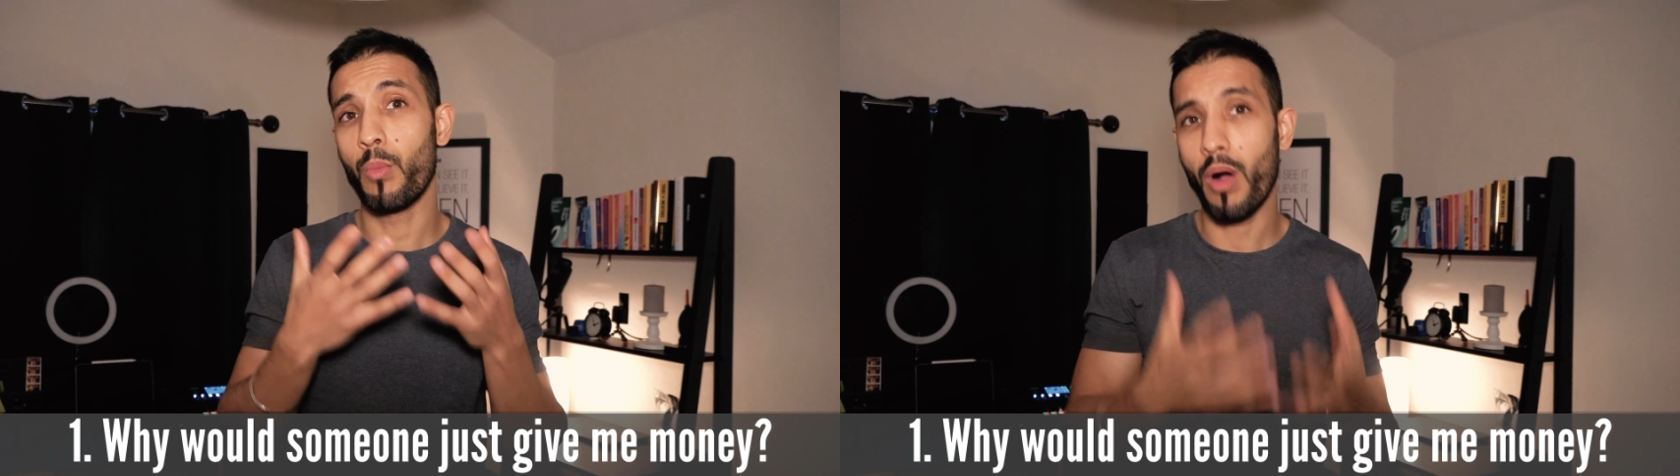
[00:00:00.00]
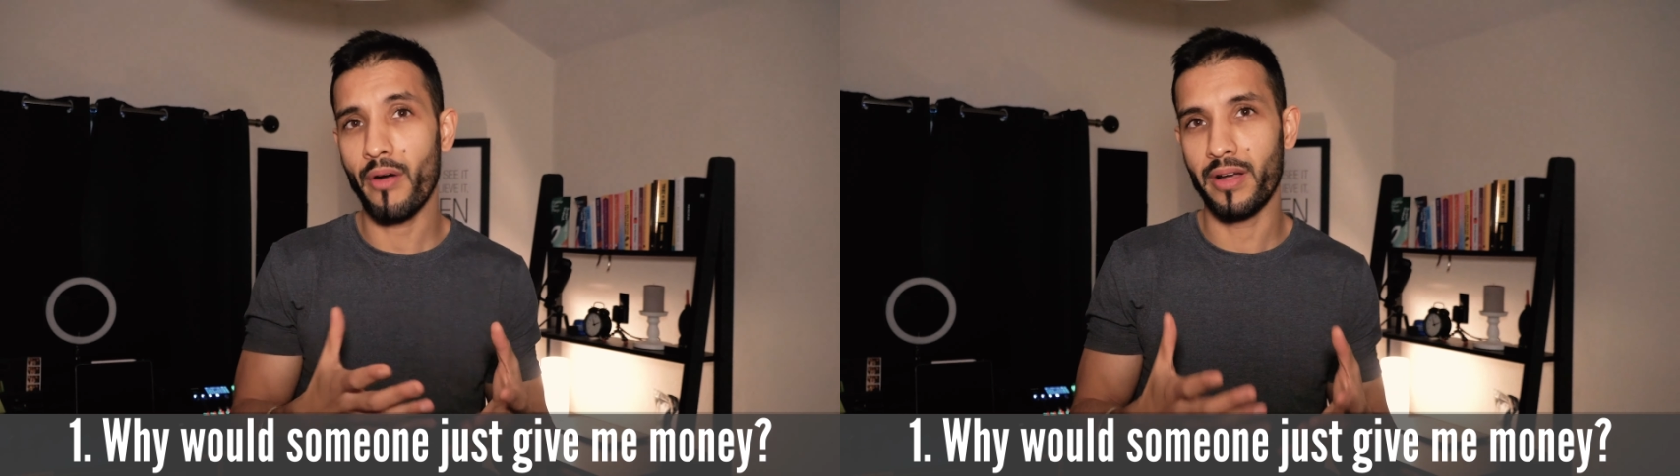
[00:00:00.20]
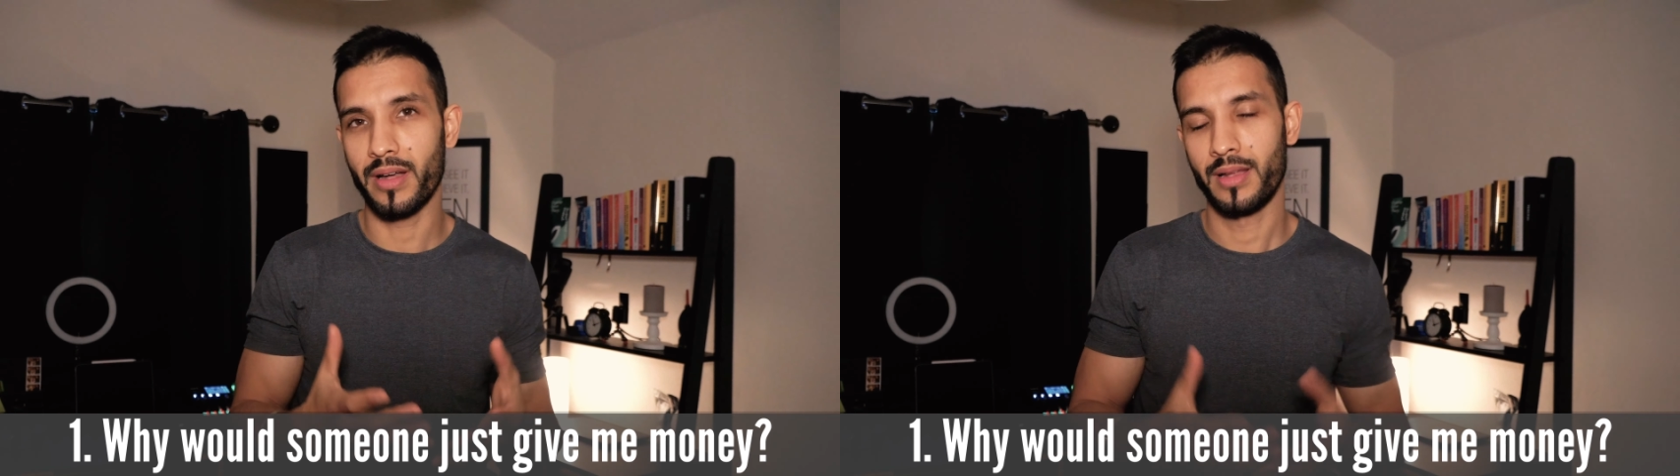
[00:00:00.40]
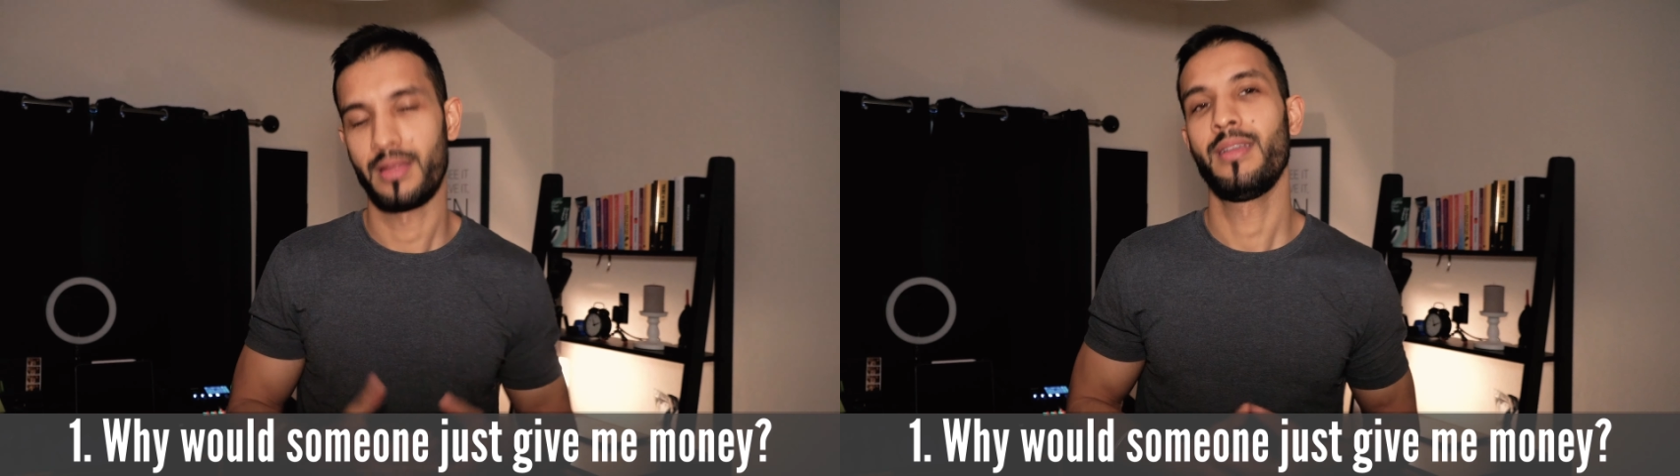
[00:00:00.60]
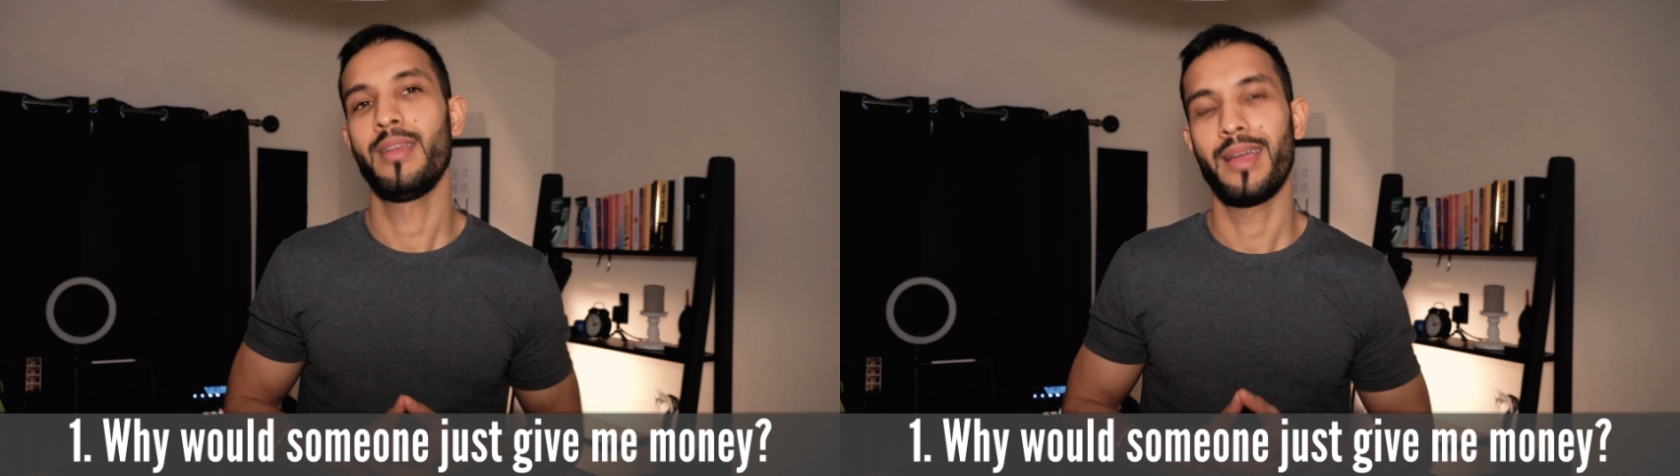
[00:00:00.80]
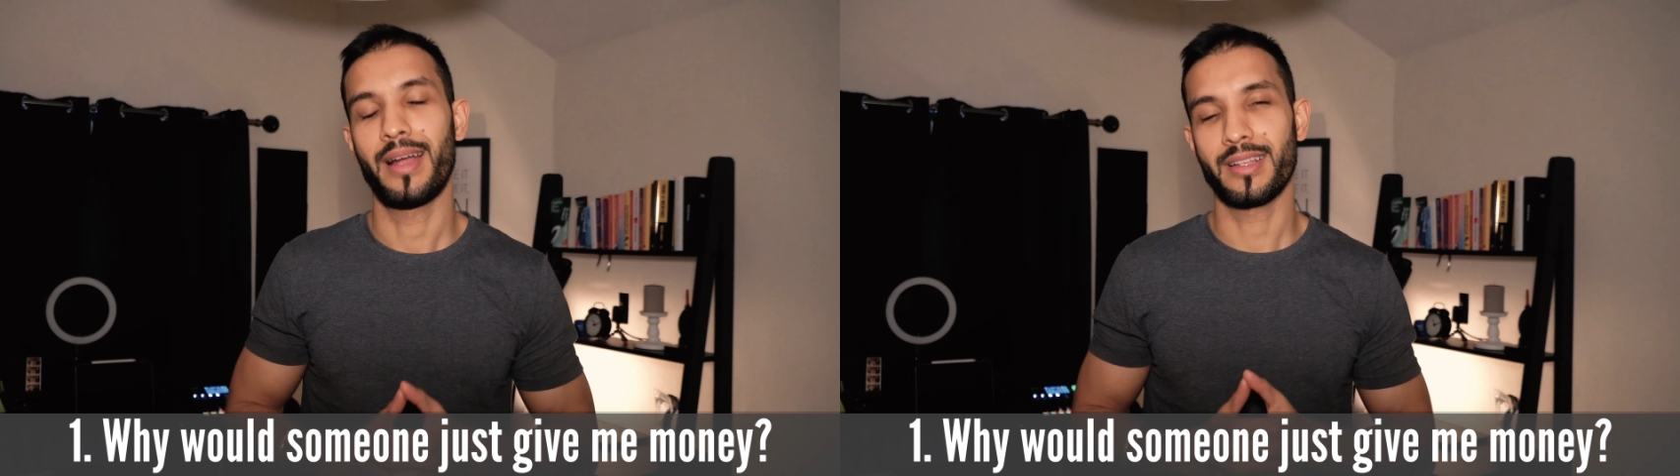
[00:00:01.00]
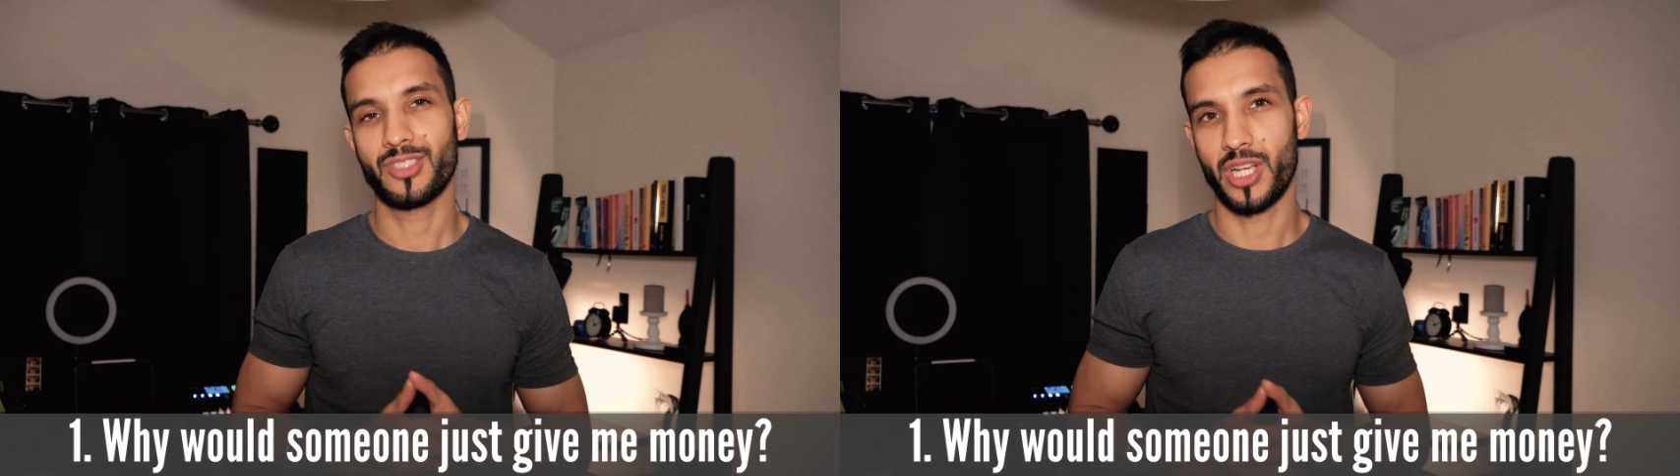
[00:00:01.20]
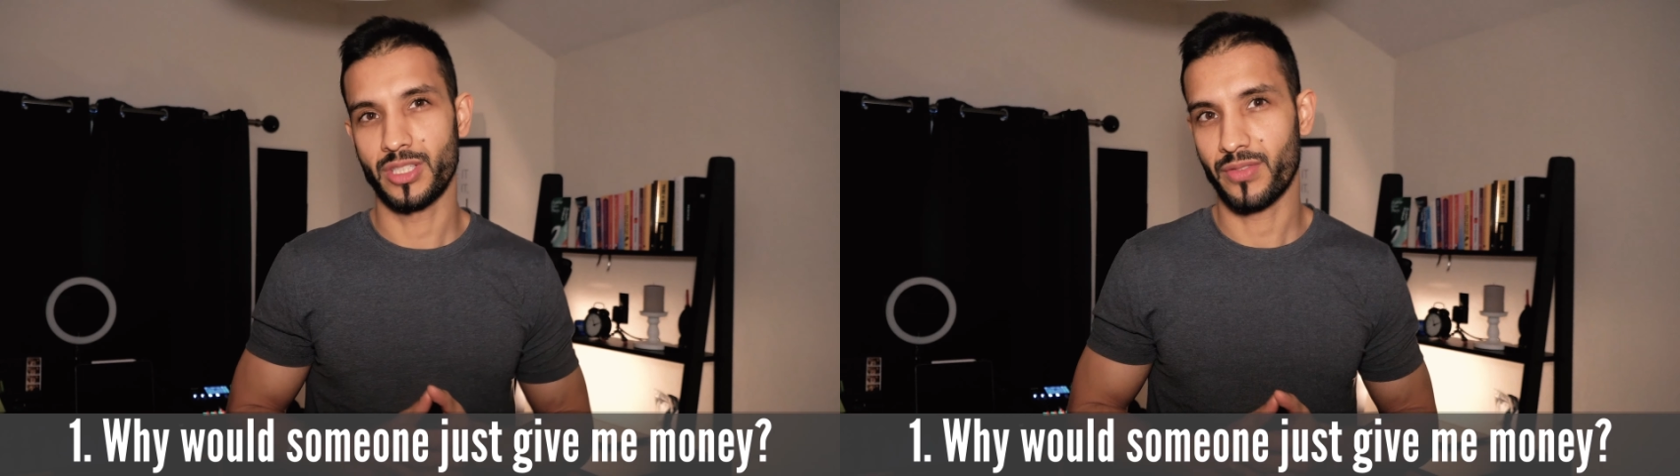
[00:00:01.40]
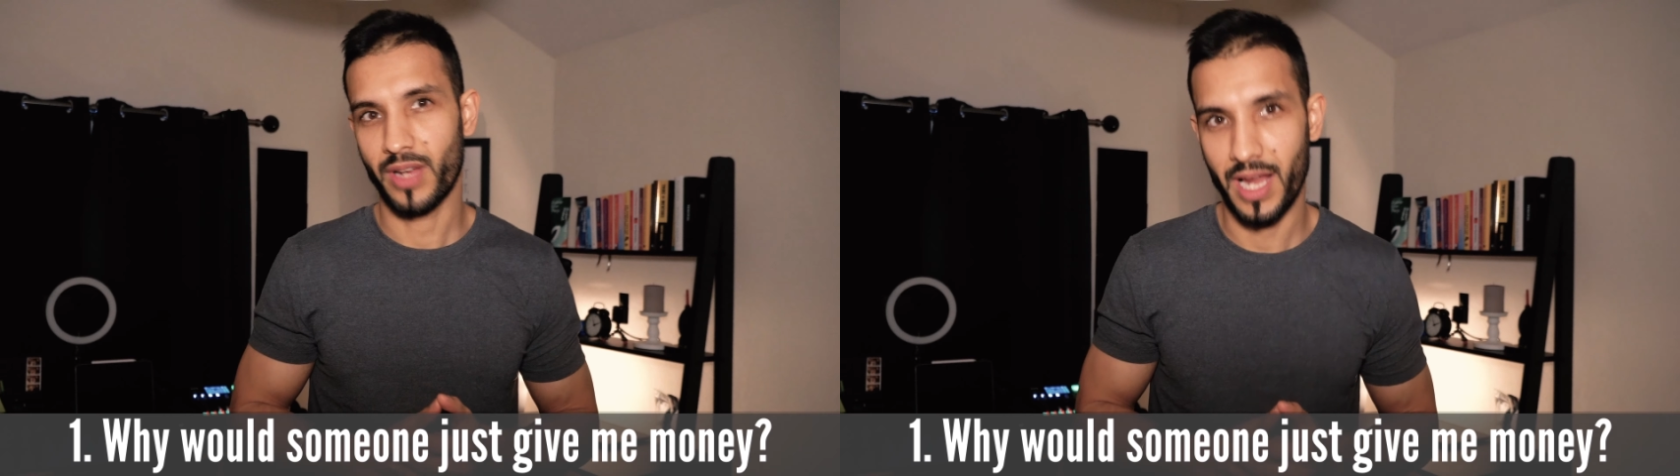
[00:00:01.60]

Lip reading: warrant an exchange of